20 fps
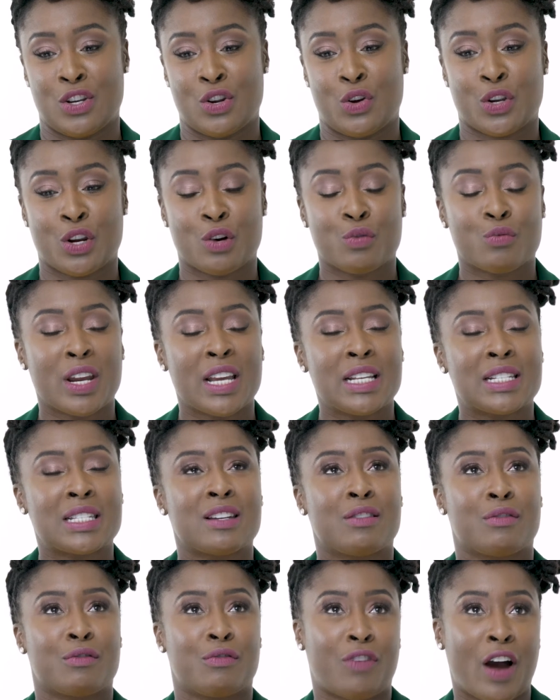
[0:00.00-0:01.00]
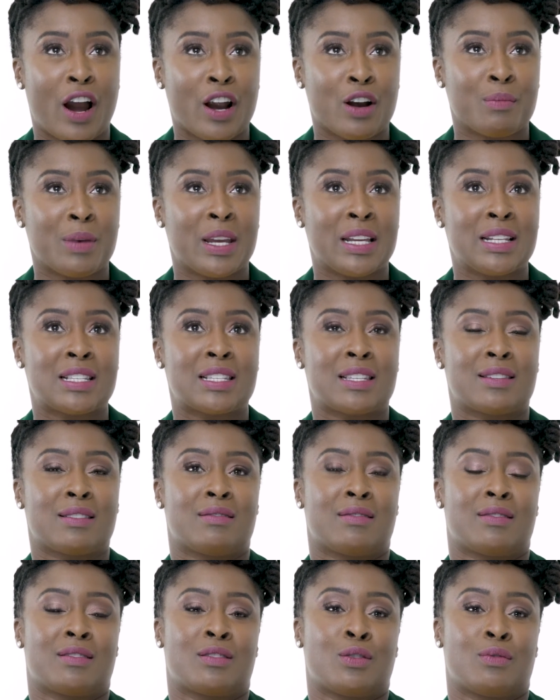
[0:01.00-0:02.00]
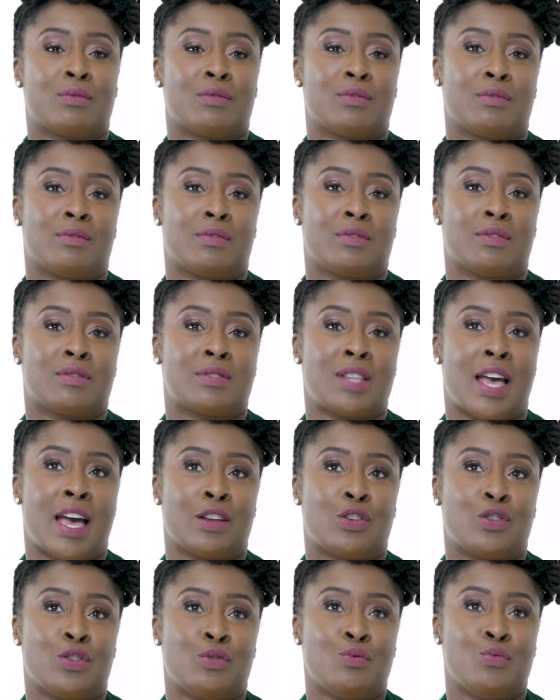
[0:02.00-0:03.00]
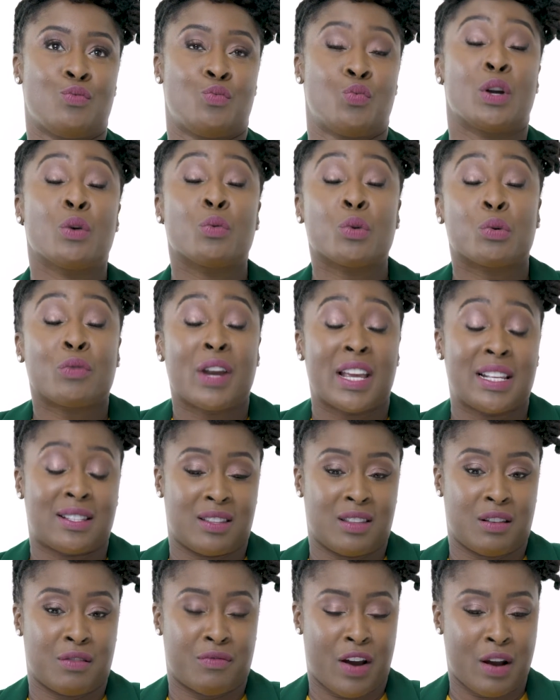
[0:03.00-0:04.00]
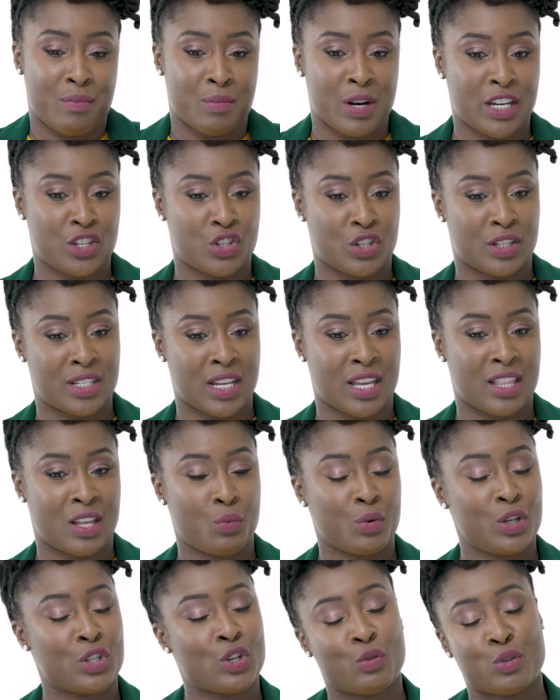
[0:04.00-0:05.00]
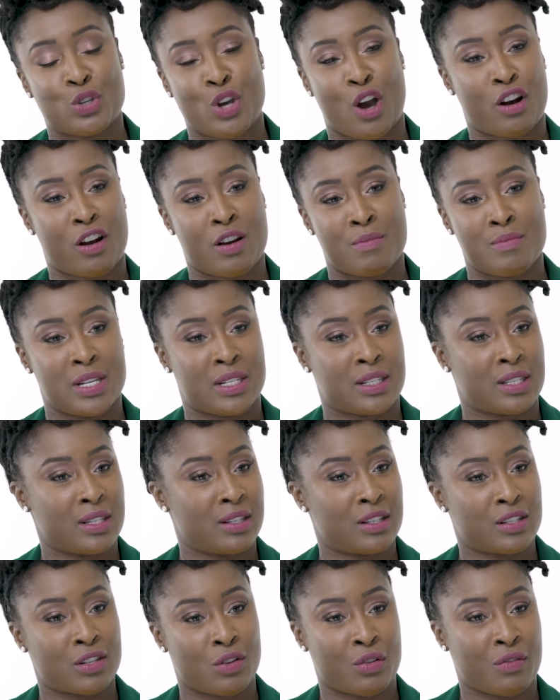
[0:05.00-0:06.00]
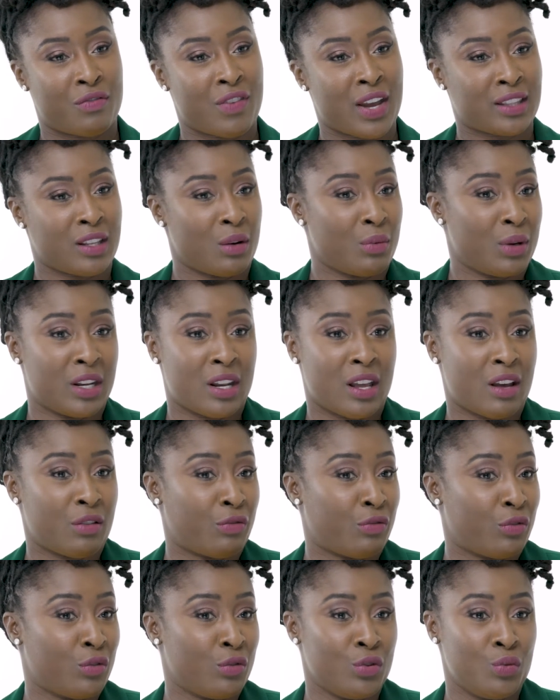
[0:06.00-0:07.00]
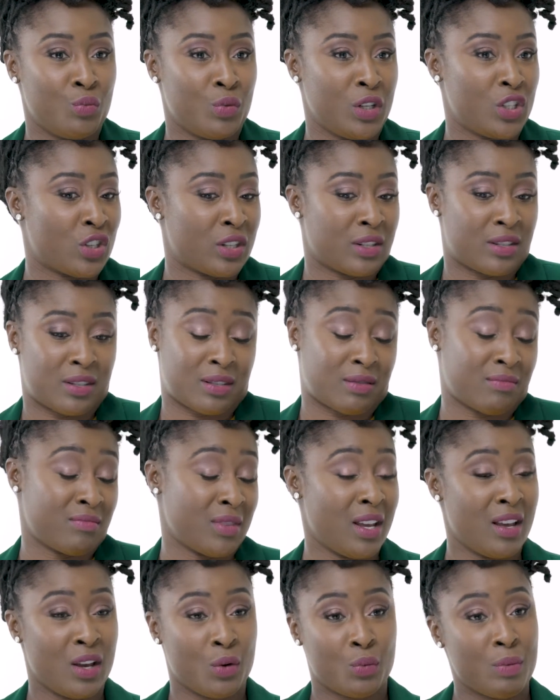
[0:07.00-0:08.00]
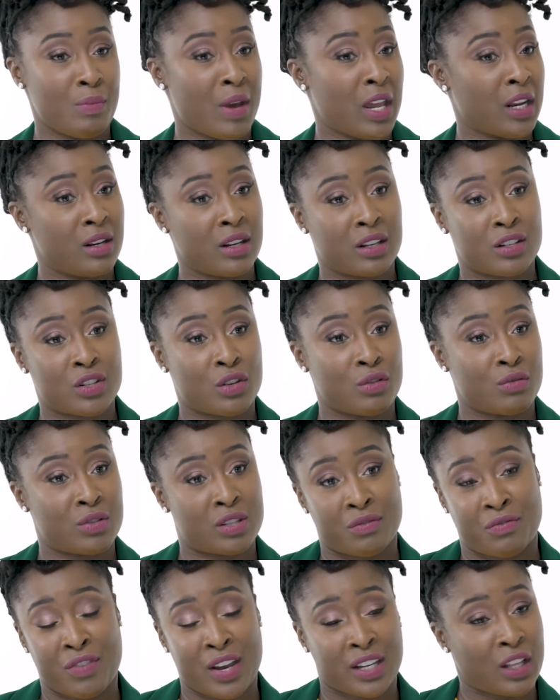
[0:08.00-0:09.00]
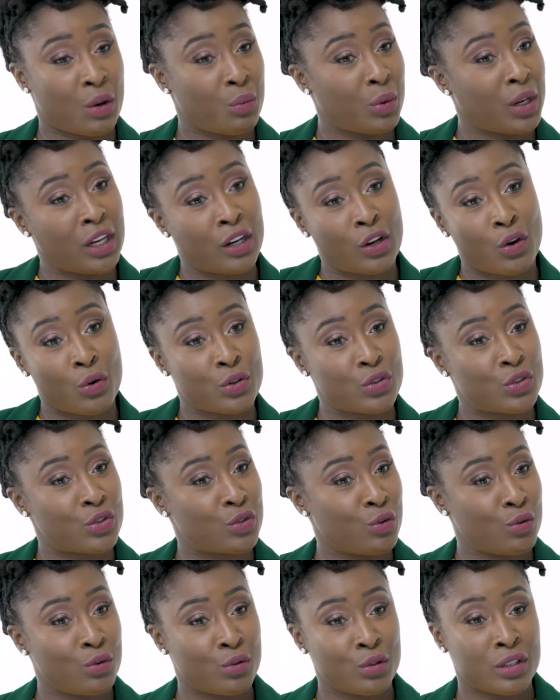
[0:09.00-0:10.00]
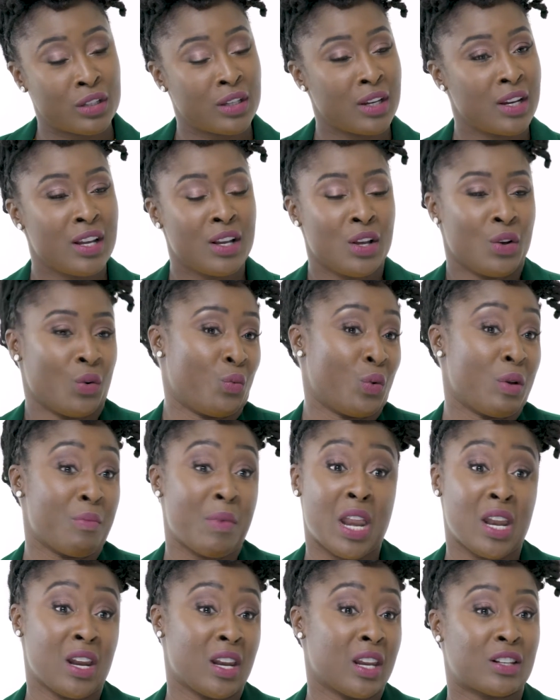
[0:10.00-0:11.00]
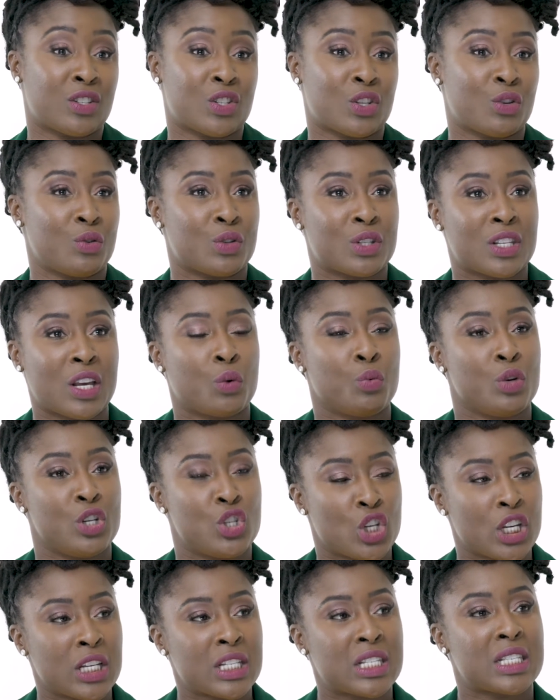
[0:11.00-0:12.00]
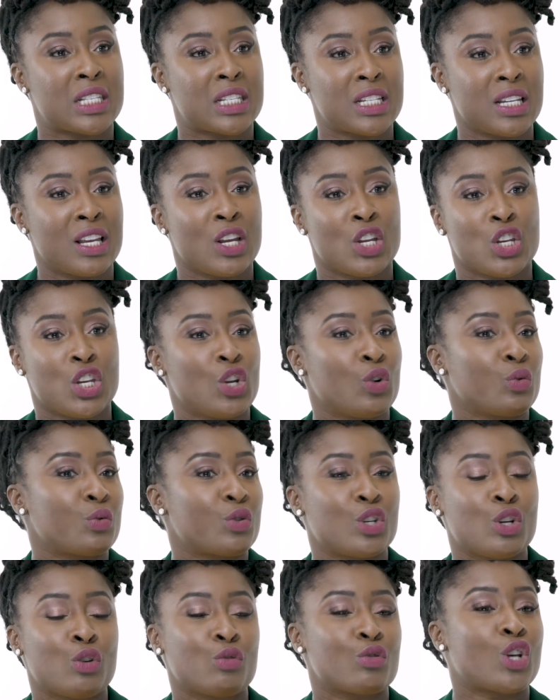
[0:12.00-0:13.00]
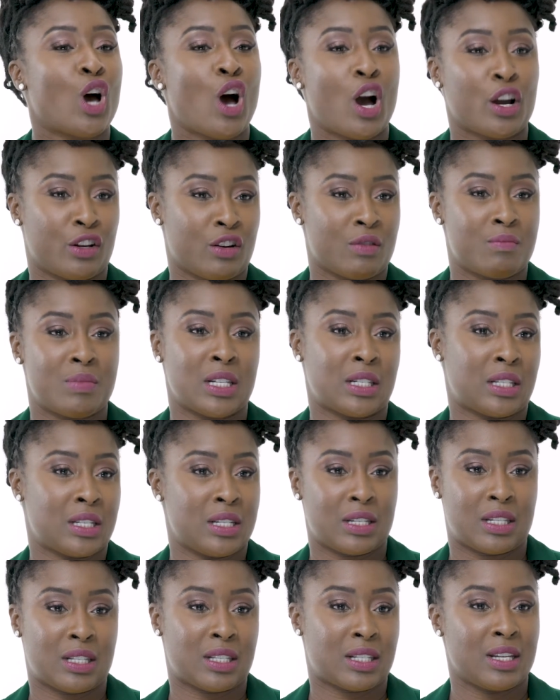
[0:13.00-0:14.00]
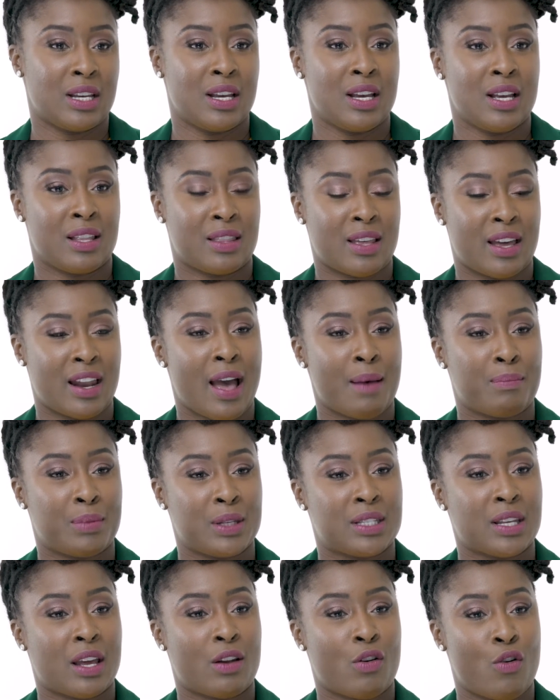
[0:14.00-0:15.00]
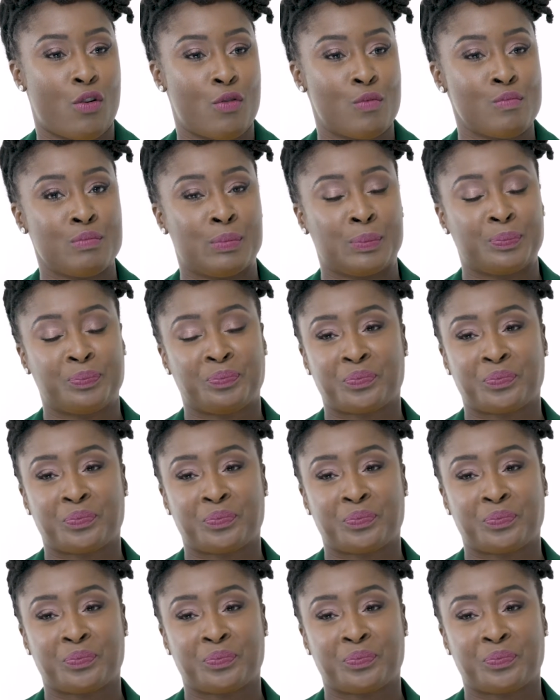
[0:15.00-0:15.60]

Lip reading: you know, you're raised in an environment we were raised in the environment, I should say, that we don't talk our business. So the fact that we didn't have food, we made an excuse. The fact that we didn't go to school, we made an excuse. Like, you don't talk your business. That happens at home.